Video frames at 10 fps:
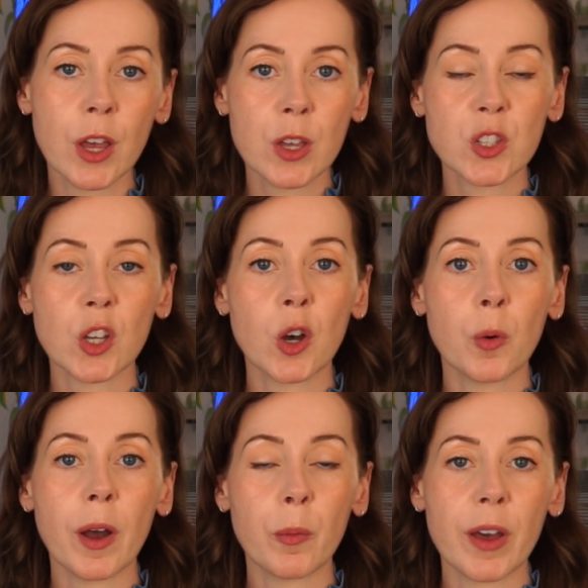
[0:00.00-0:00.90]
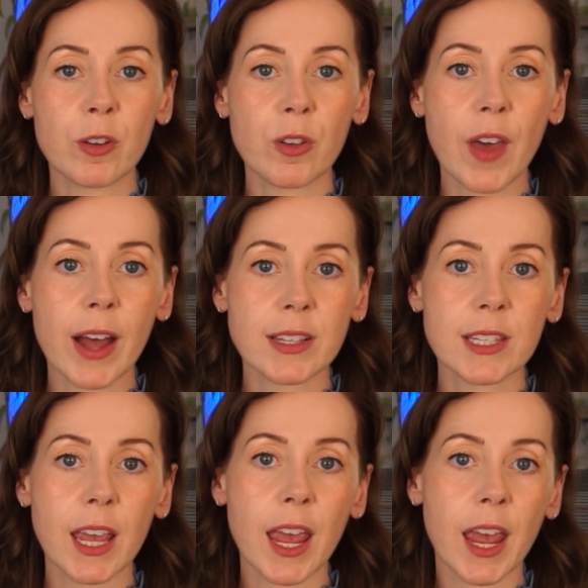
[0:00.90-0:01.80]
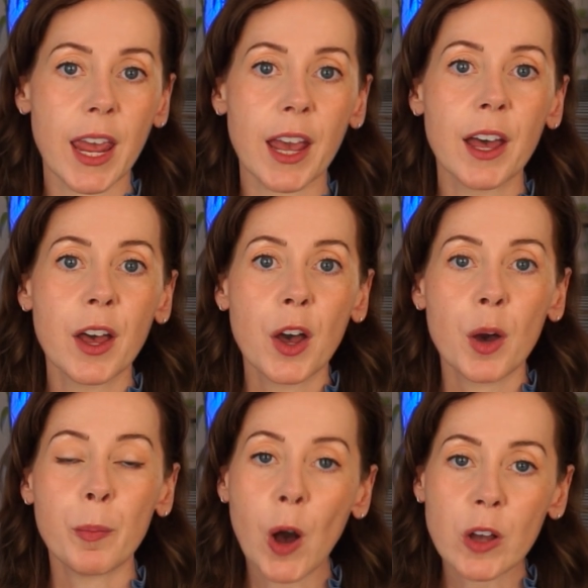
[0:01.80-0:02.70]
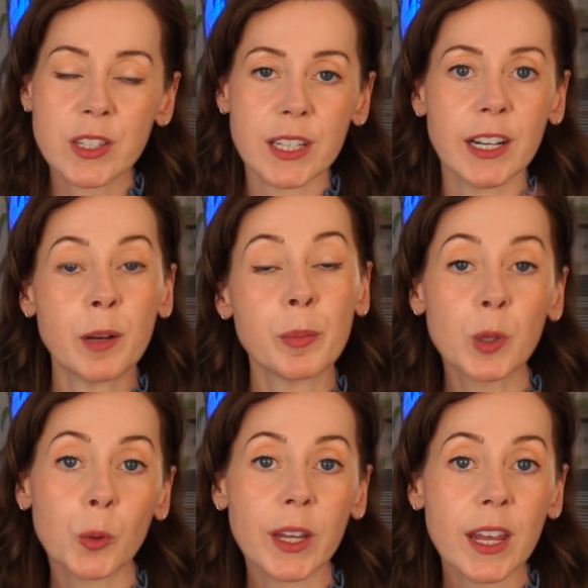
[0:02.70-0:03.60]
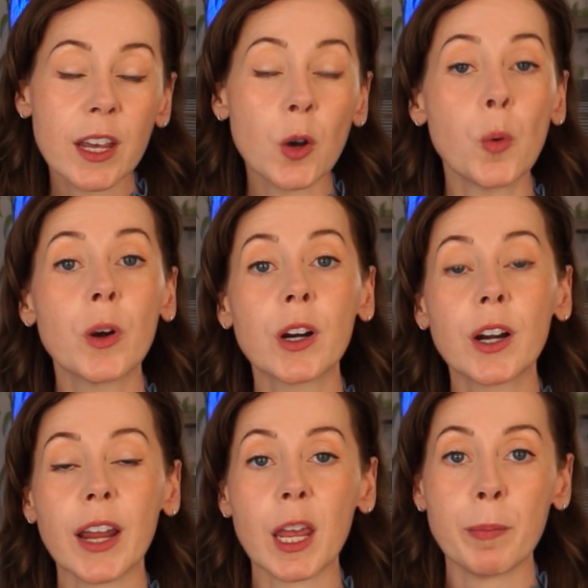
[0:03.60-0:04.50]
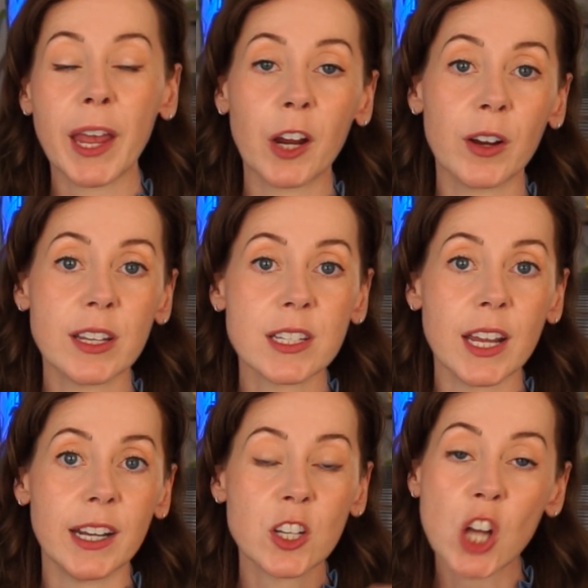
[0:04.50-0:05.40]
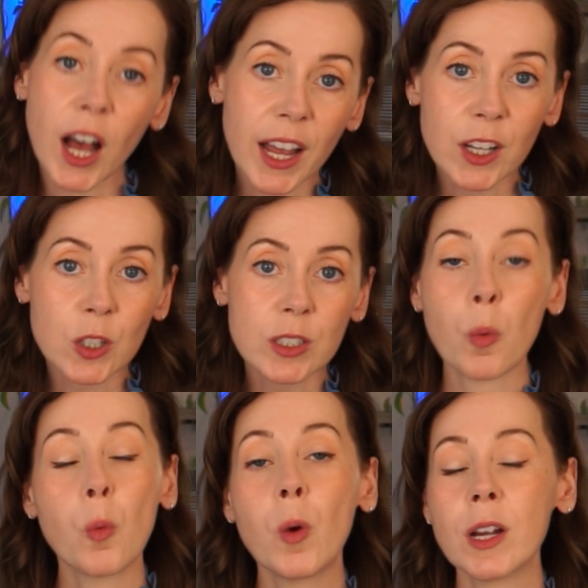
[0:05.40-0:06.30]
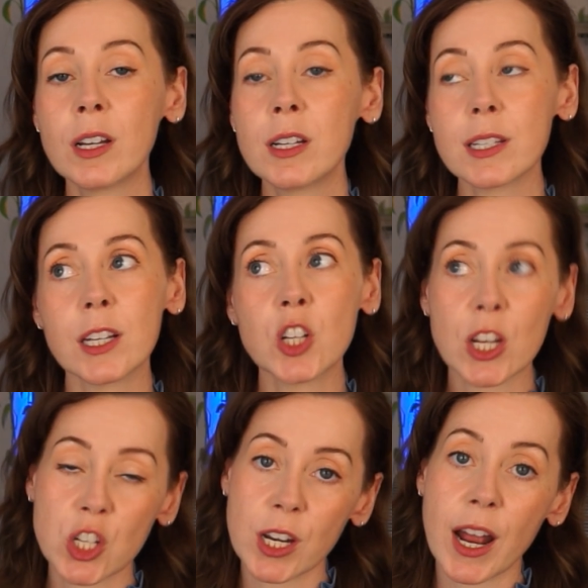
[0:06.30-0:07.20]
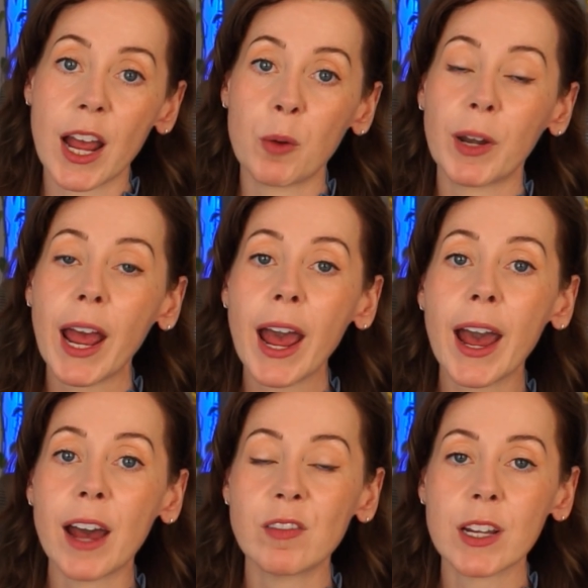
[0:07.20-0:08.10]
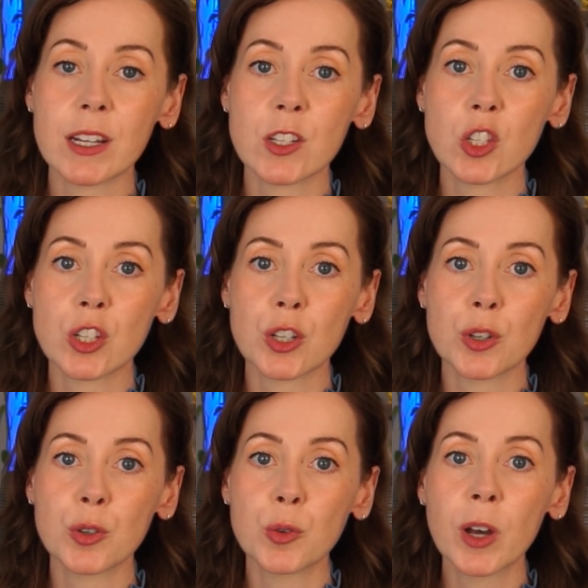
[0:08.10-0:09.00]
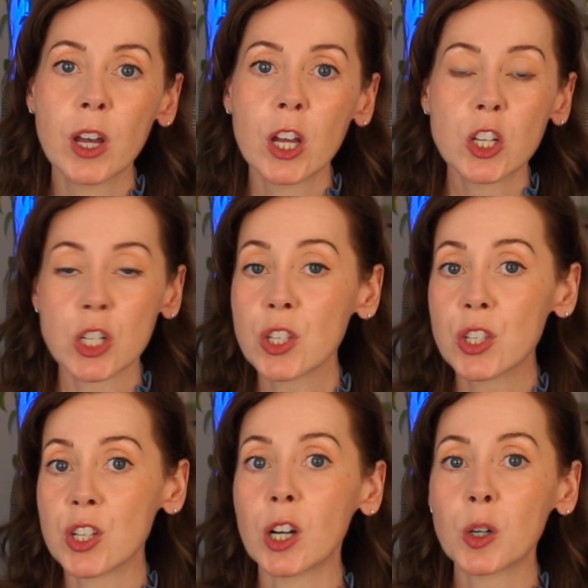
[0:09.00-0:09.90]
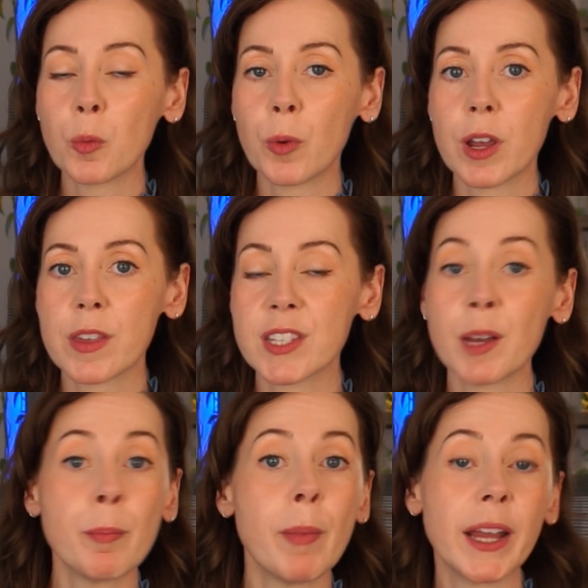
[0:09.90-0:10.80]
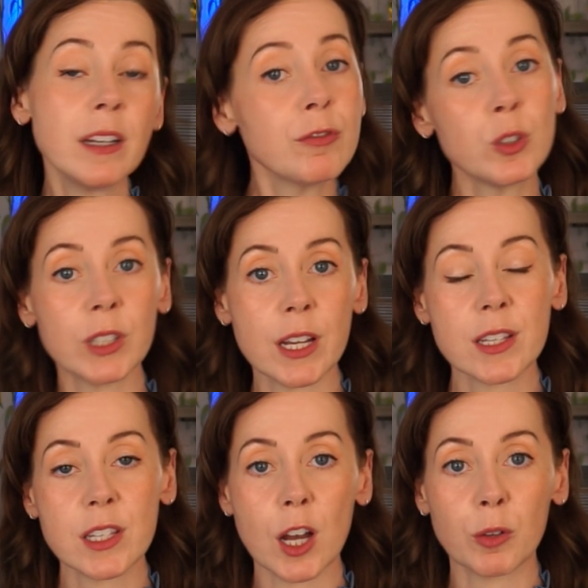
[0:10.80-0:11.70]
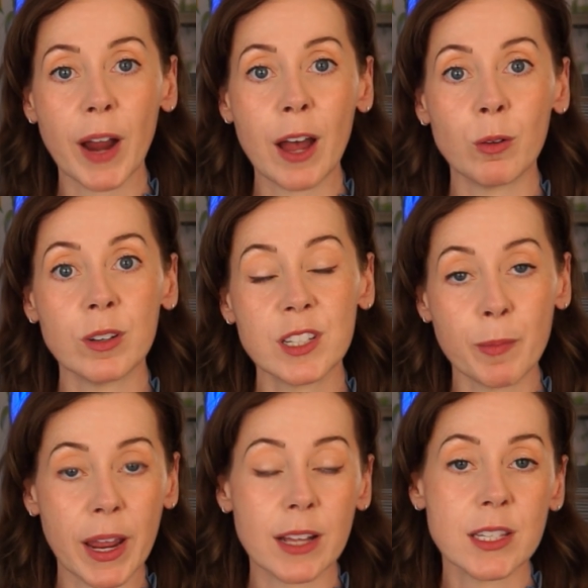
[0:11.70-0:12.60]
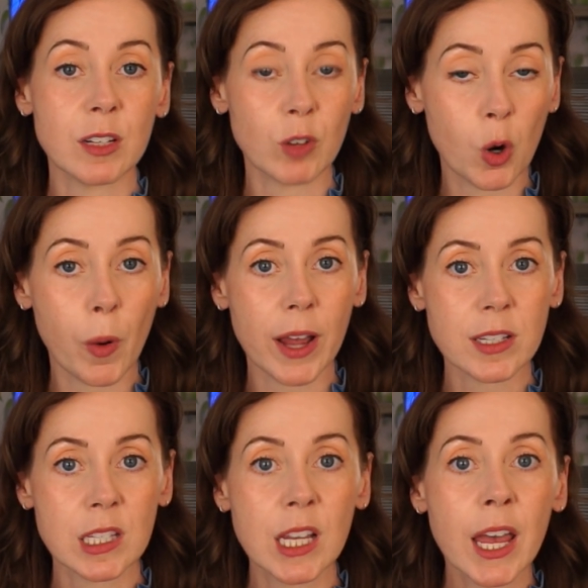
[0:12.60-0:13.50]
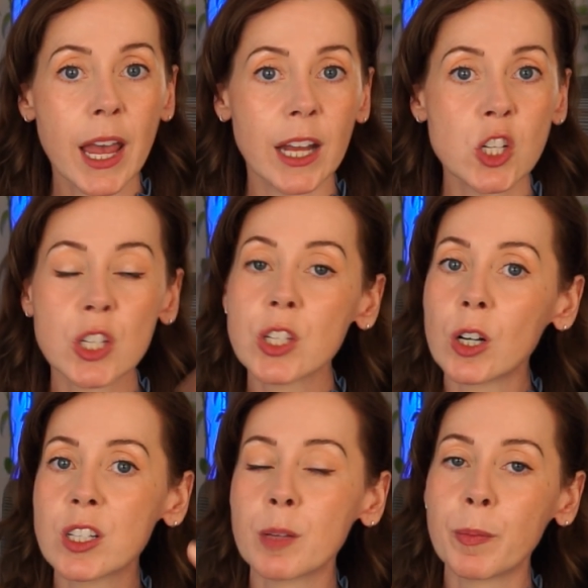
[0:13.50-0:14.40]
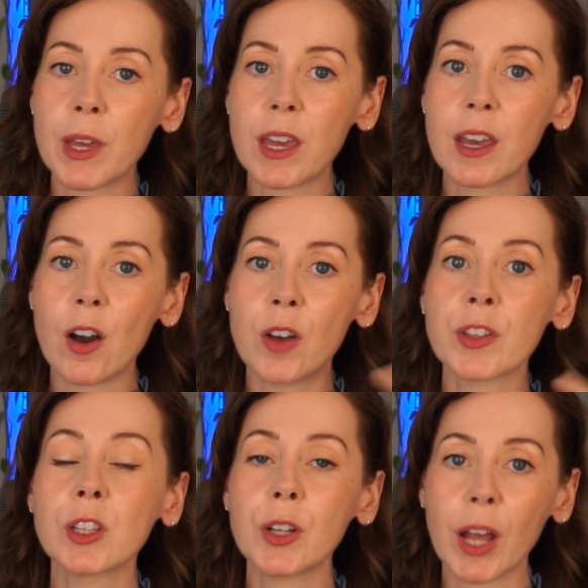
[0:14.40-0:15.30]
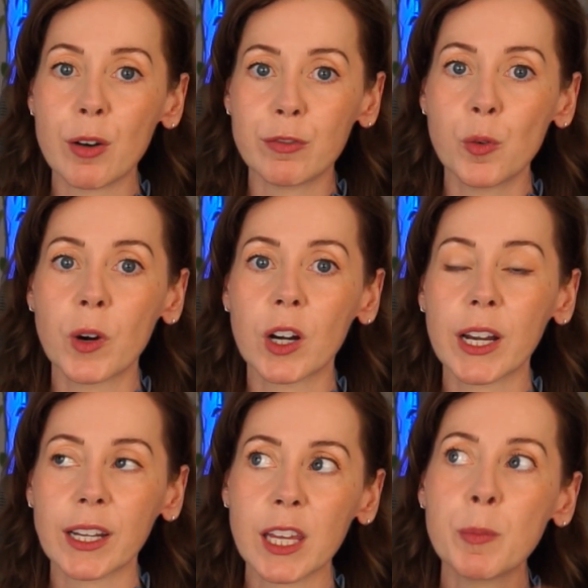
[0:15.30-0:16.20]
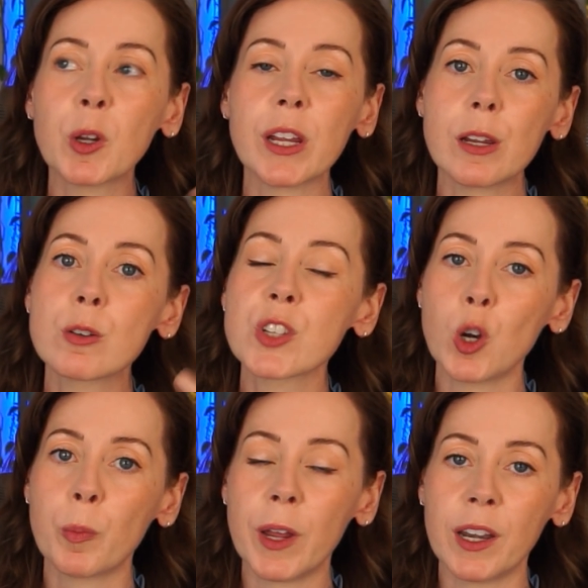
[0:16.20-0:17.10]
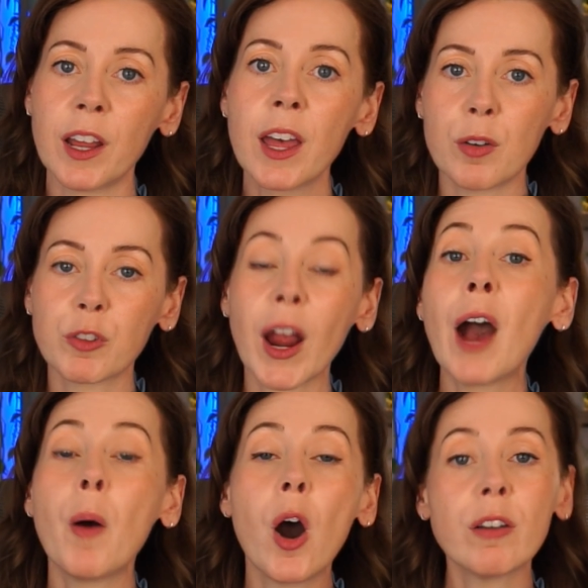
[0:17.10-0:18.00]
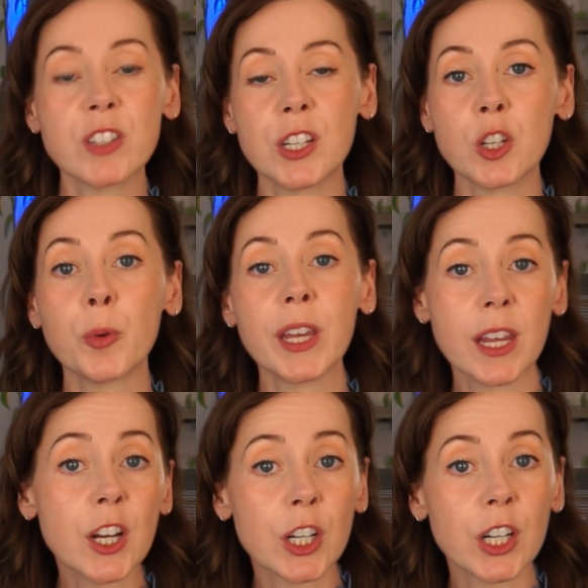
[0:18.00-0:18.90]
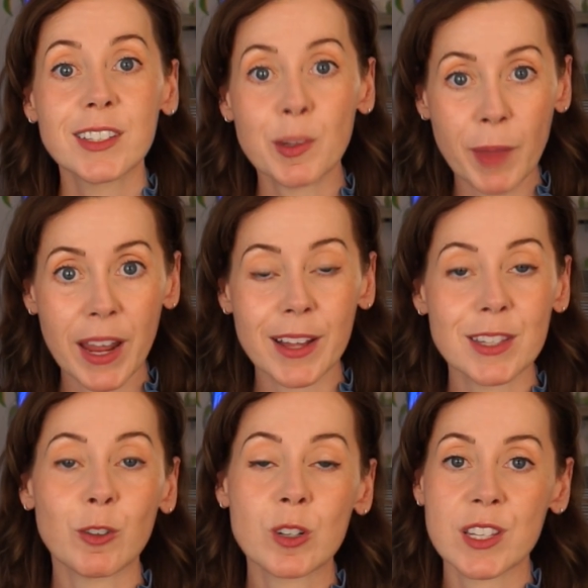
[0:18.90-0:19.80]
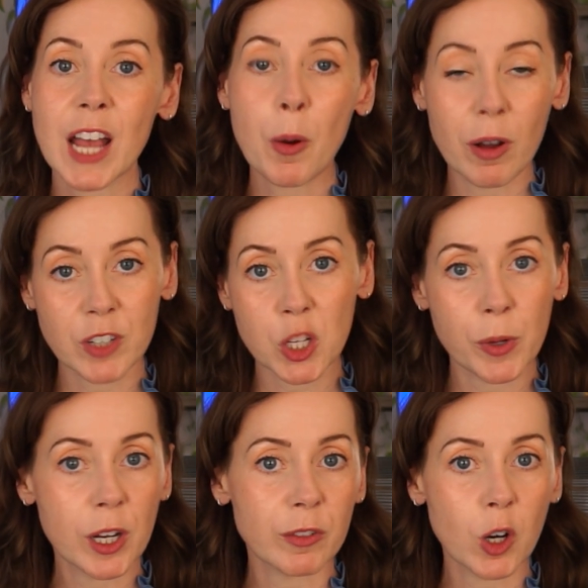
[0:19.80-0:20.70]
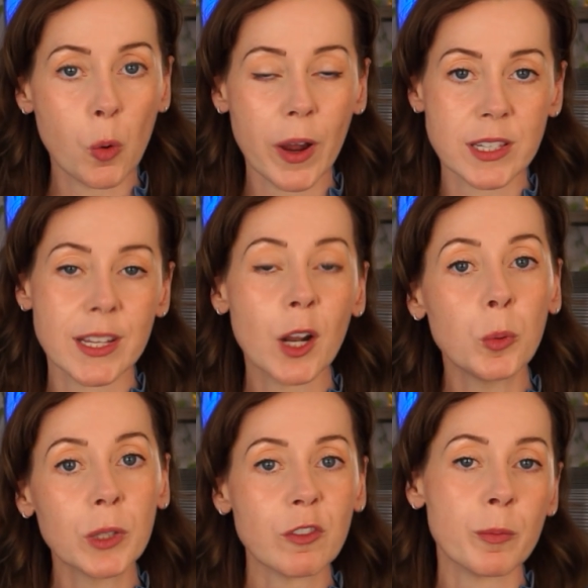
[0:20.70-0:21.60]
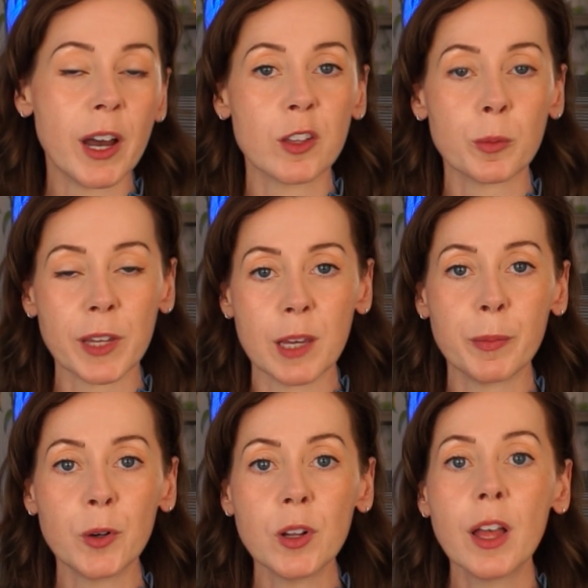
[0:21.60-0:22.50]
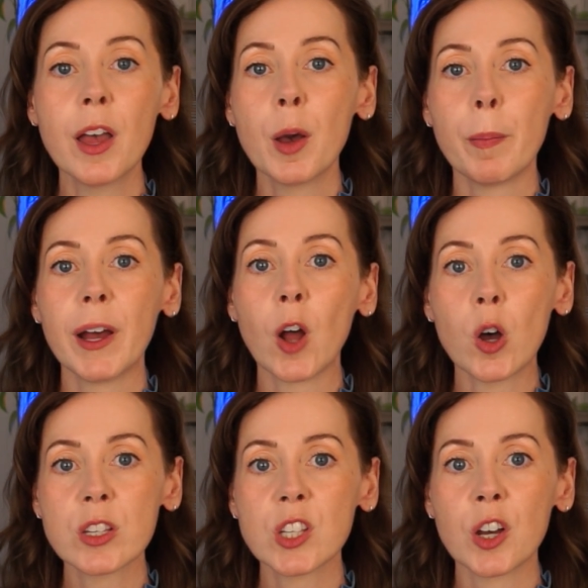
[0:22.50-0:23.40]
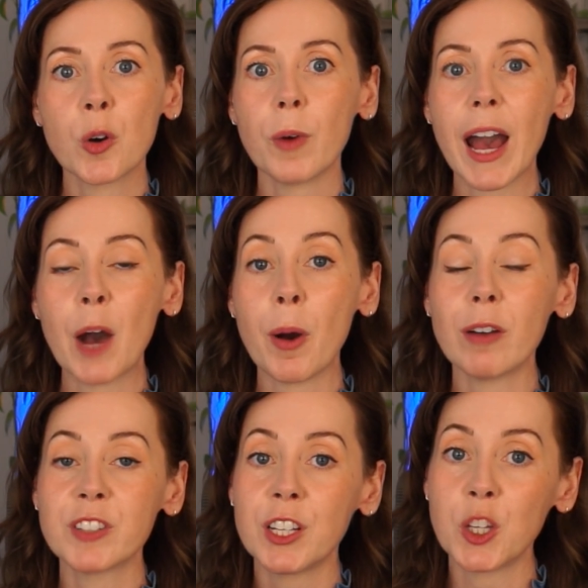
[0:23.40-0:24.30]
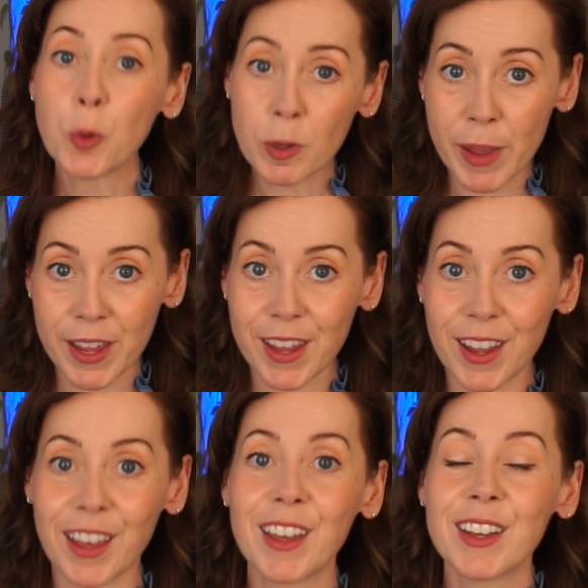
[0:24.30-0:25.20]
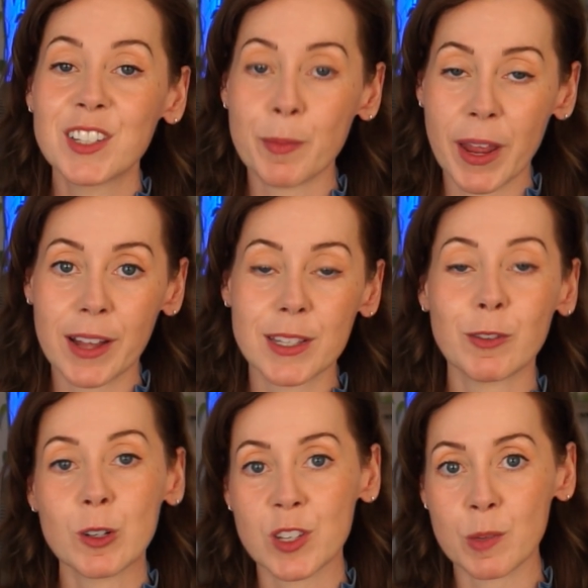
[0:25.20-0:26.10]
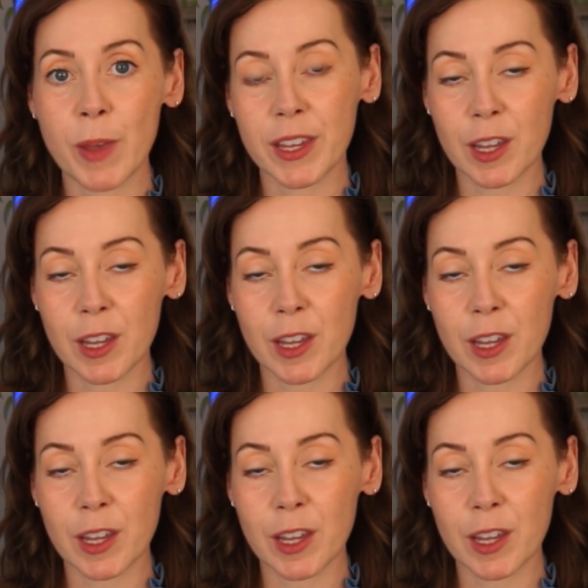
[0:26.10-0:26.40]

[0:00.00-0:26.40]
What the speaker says: So whether that's a boss and an employee, or a parent and a child, one suggestion I would have is to just start with some mindfulness around demands and requests, and just start to be on the lookout for and keep your ears open for how often you hear demands versus how often you hear requests, not only from other people, but also how often you're making demands versus making